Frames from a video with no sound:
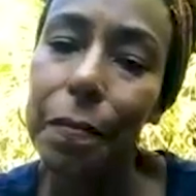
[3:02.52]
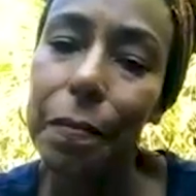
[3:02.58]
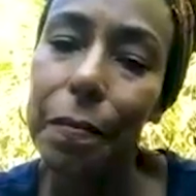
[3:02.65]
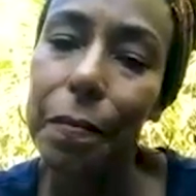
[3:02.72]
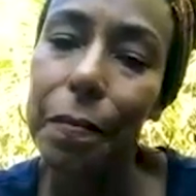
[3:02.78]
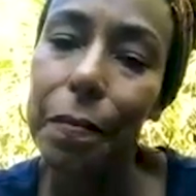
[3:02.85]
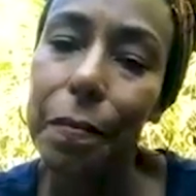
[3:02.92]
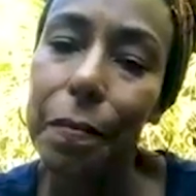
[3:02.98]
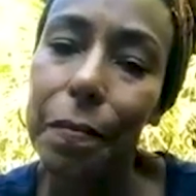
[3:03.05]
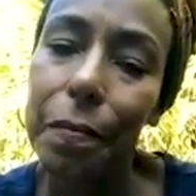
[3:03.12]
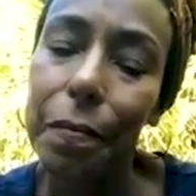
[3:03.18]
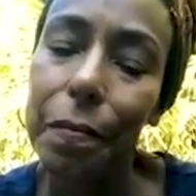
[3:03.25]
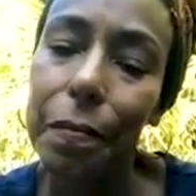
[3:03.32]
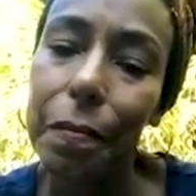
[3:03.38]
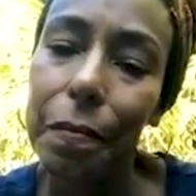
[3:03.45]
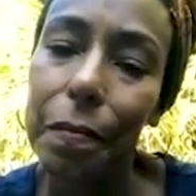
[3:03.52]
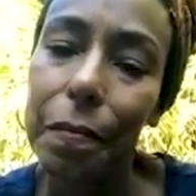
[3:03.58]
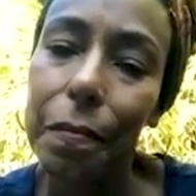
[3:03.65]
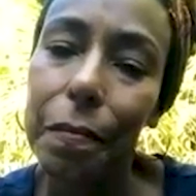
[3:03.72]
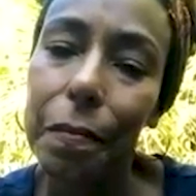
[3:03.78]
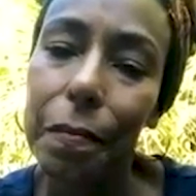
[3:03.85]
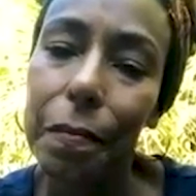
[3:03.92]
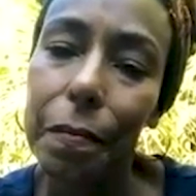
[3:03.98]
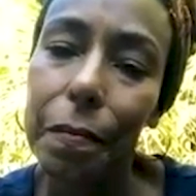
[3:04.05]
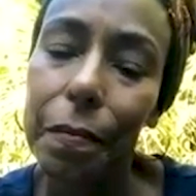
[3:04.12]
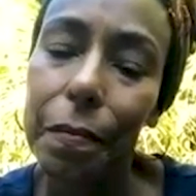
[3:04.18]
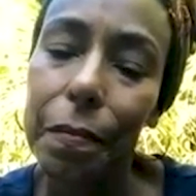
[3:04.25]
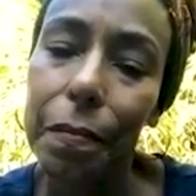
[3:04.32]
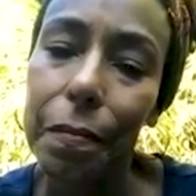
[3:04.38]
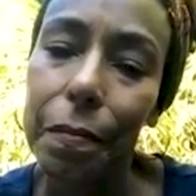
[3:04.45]

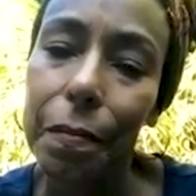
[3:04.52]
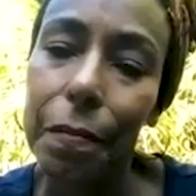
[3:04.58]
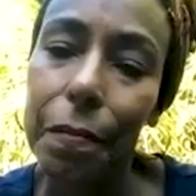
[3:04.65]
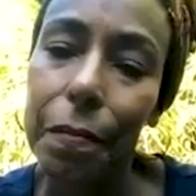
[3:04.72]
[no speech]